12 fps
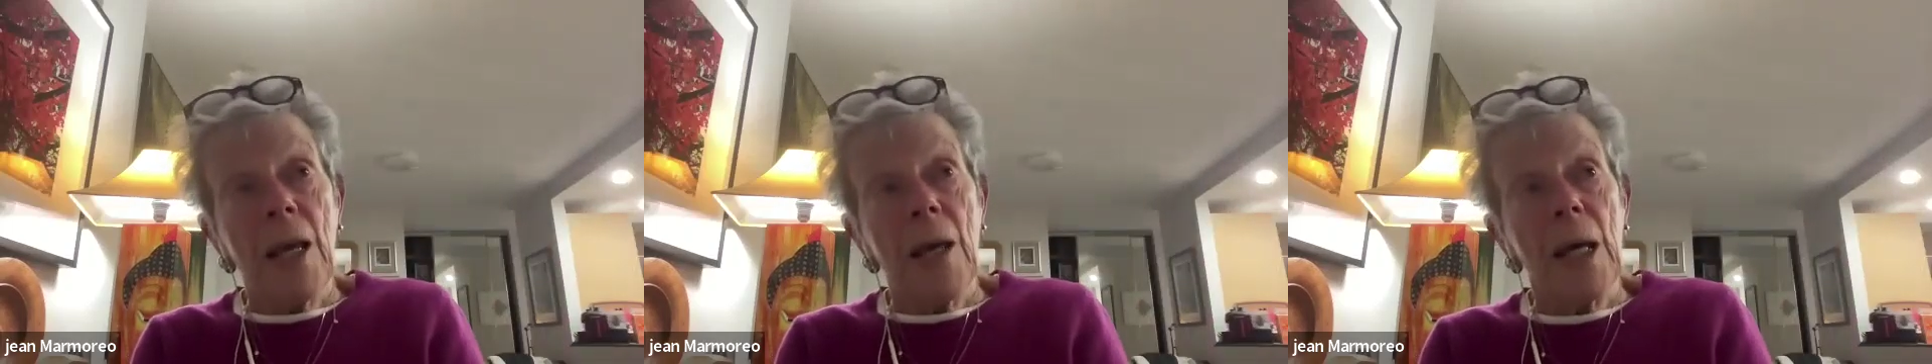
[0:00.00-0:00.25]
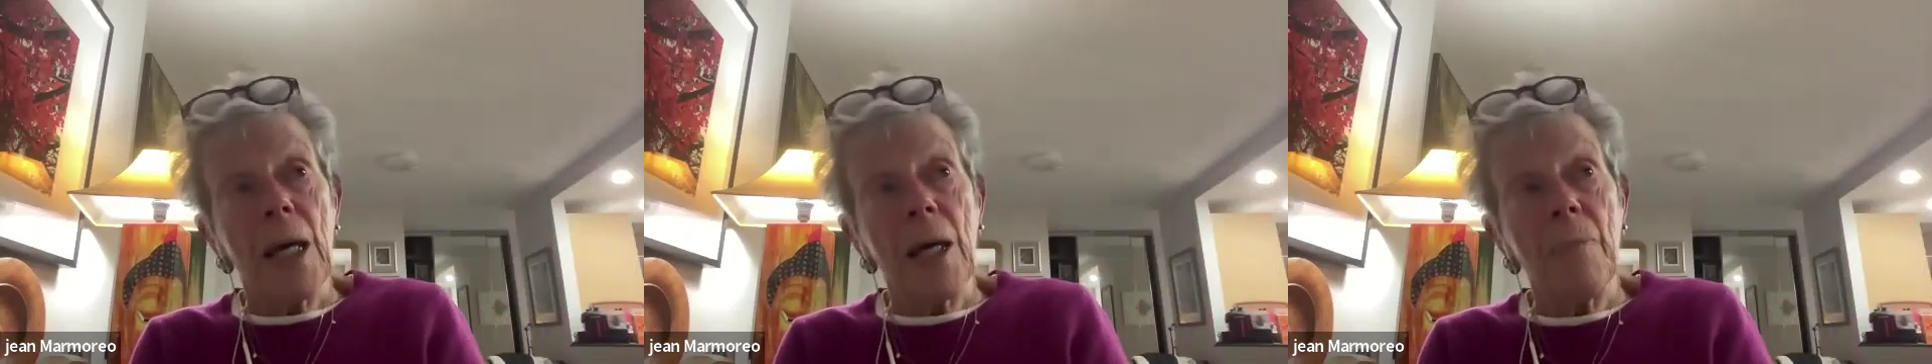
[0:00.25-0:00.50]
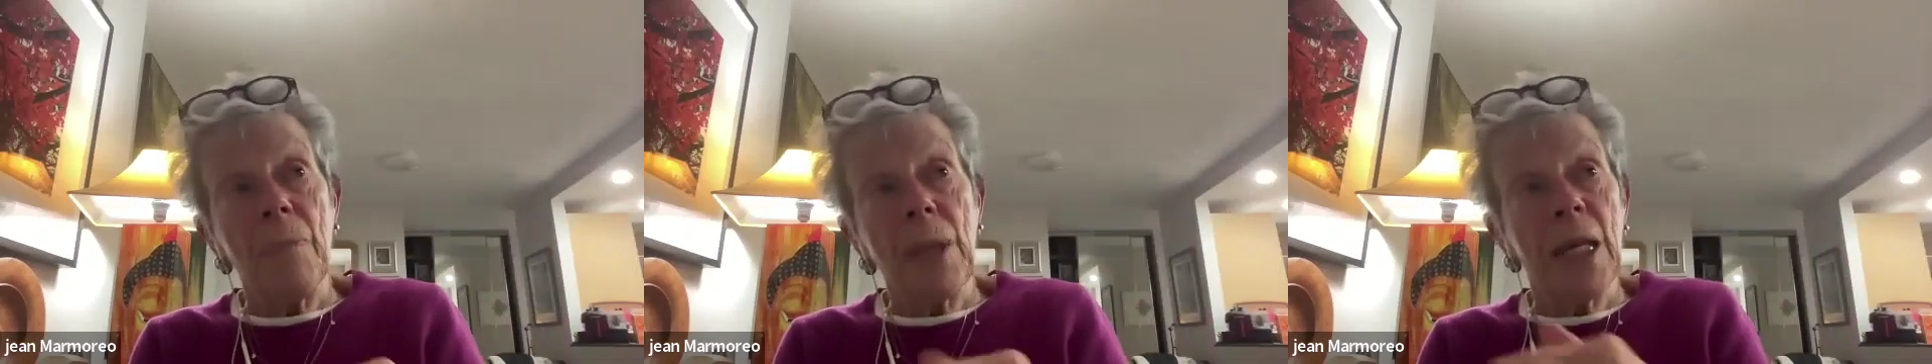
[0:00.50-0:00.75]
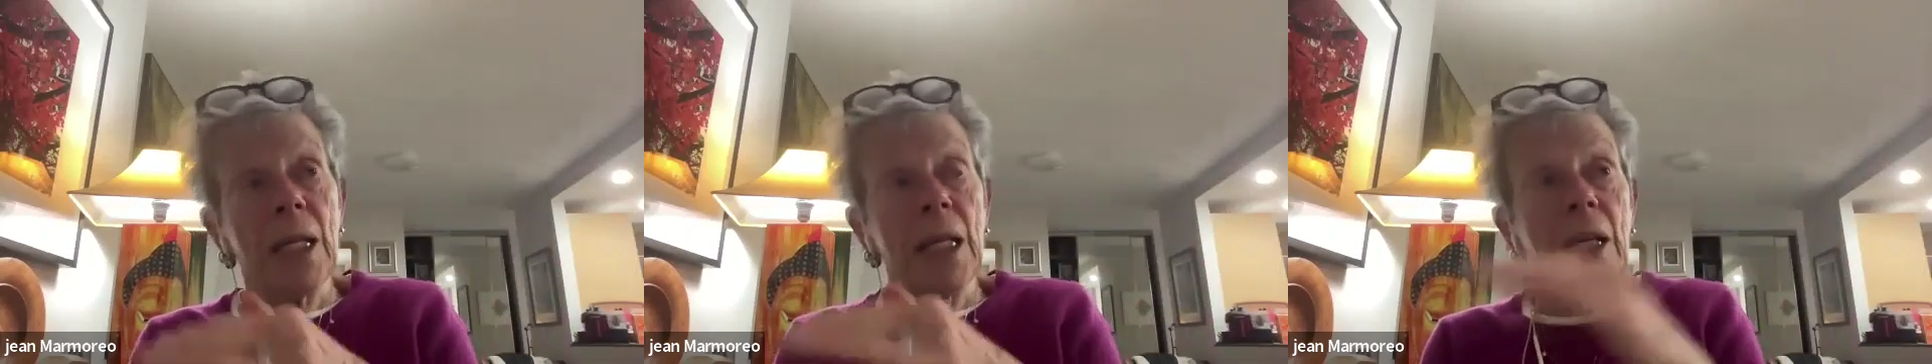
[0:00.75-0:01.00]

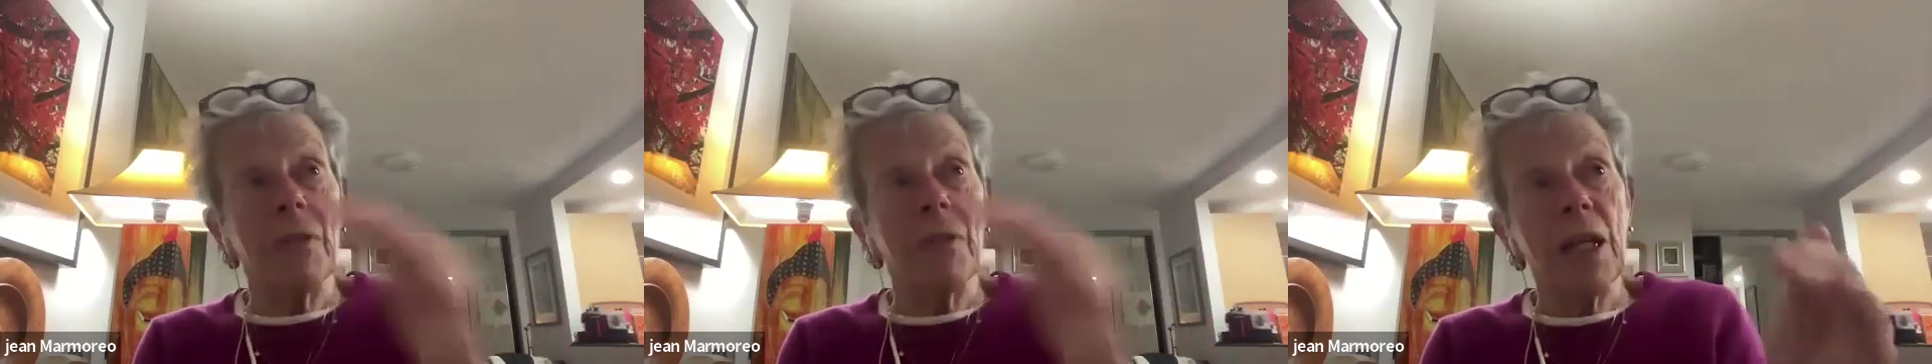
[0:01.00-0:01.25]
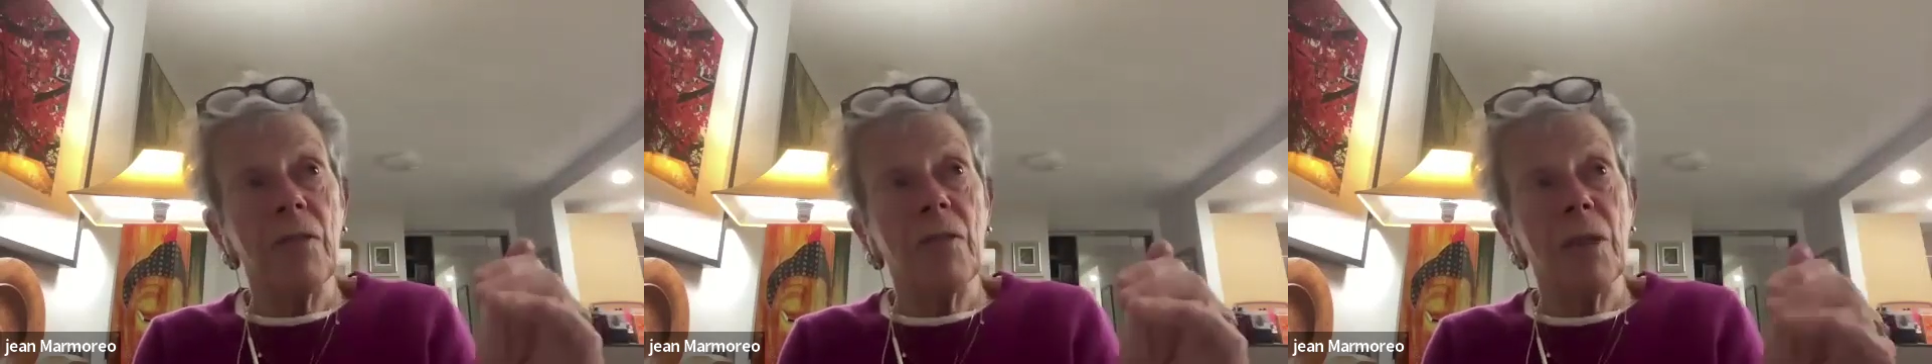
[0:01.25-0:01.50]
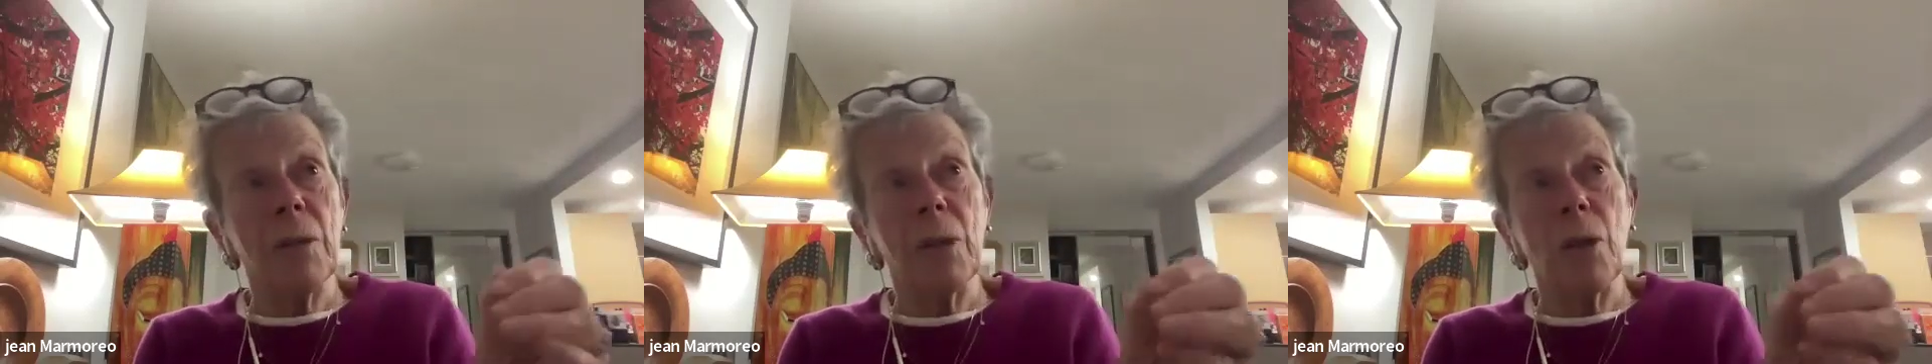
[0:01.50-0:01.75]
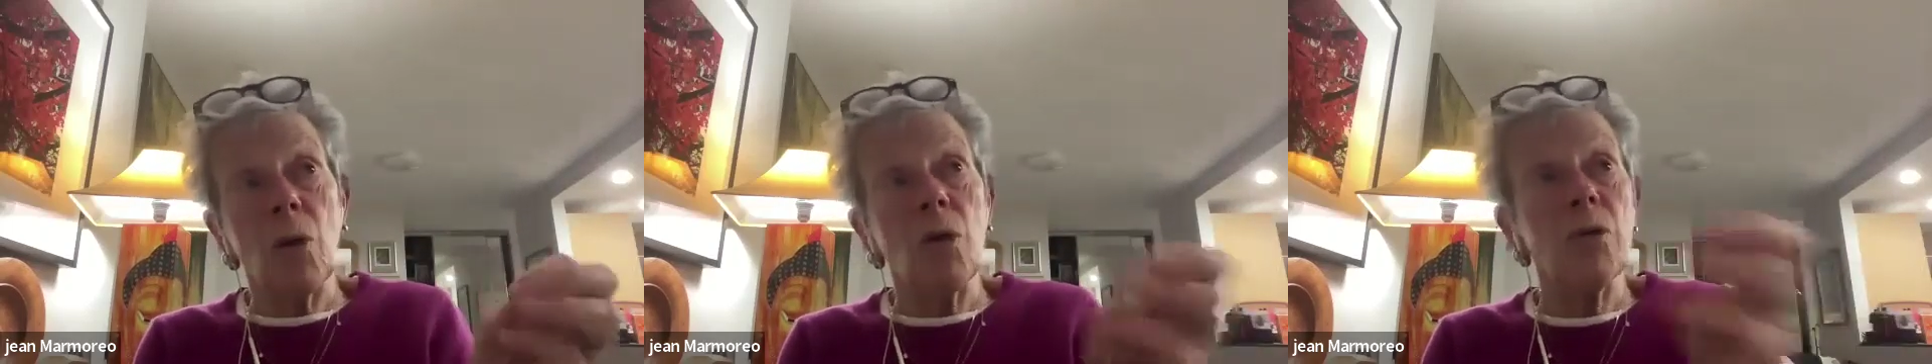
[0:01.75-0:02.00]
and have kind of
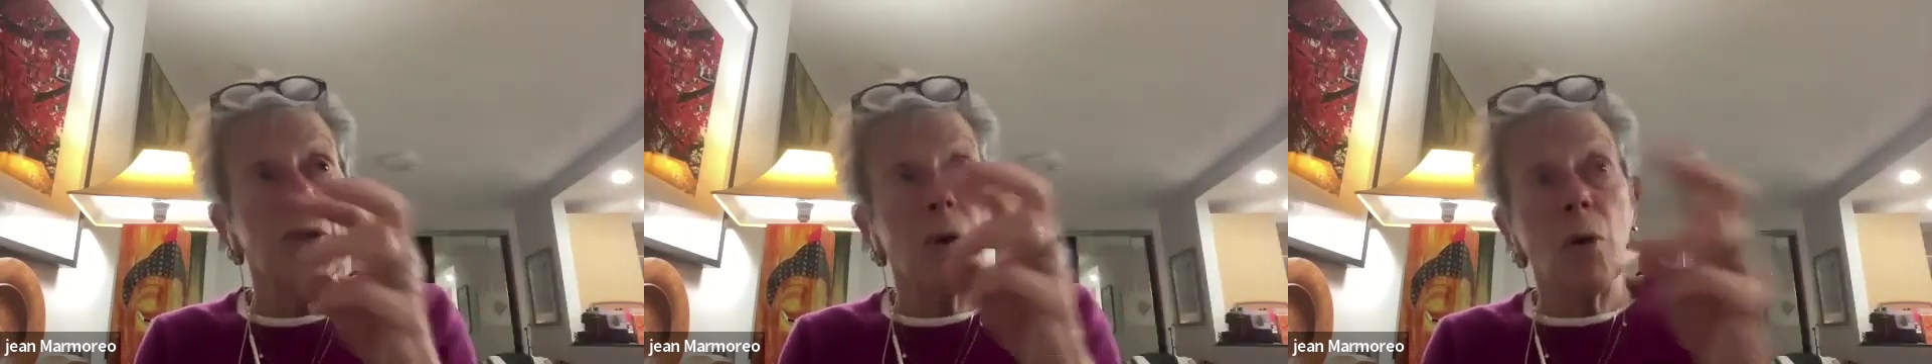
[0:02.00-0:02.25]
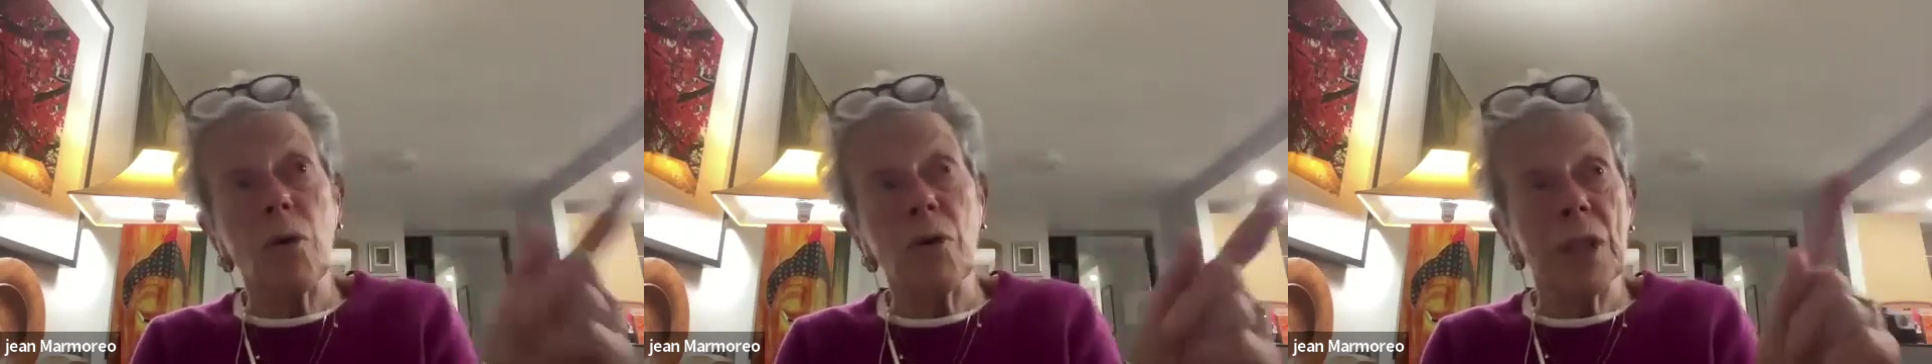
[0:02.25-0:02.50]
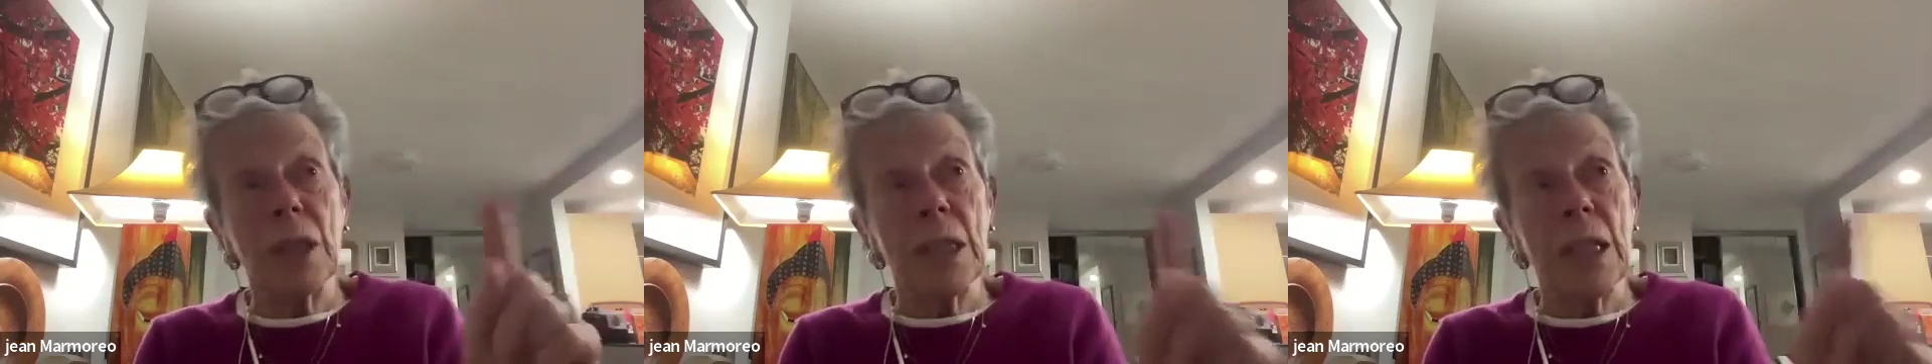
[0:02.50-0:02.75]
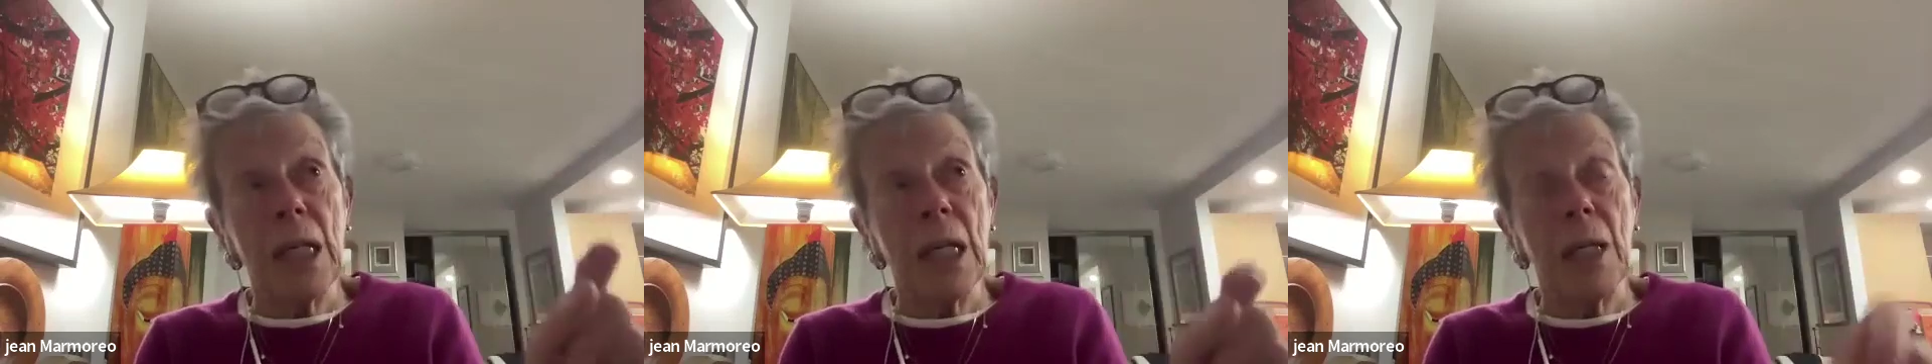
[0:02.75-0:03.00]
over the
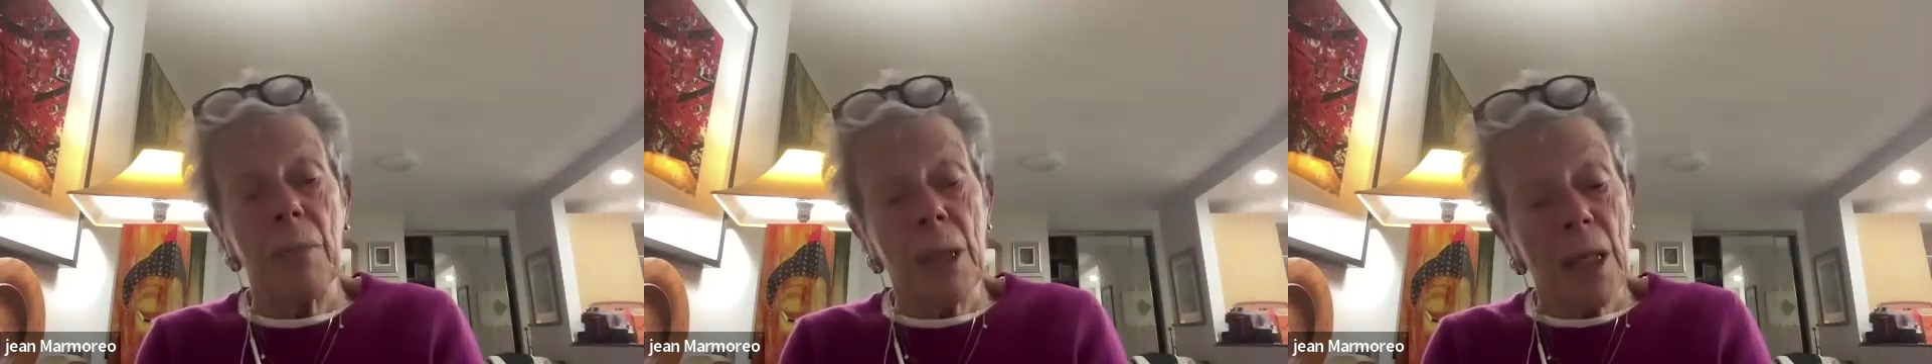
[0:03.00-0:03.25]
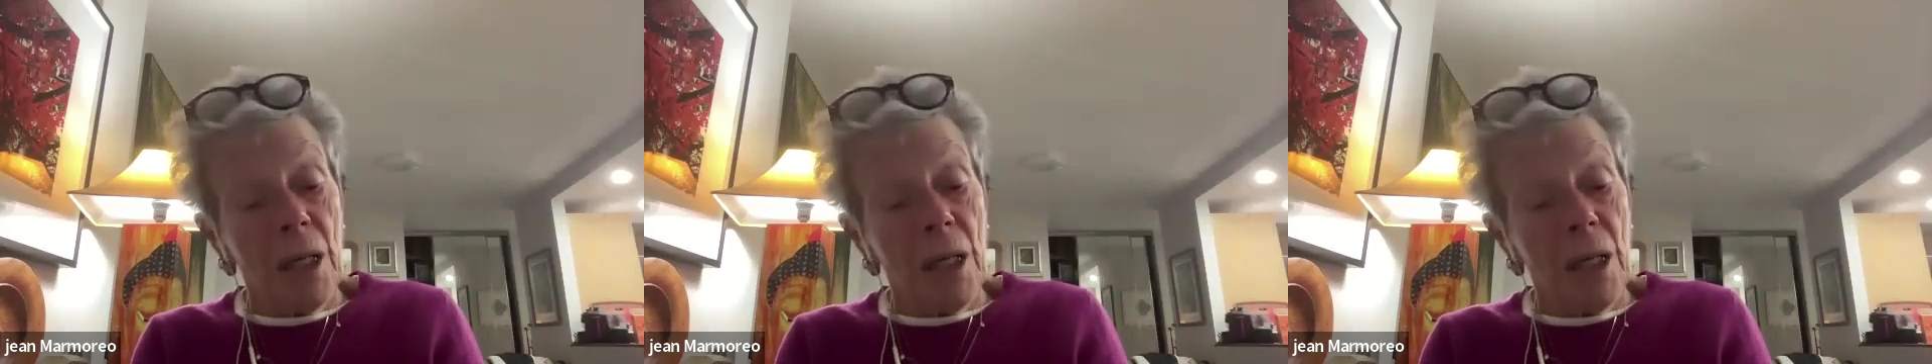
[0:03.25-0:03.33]
time,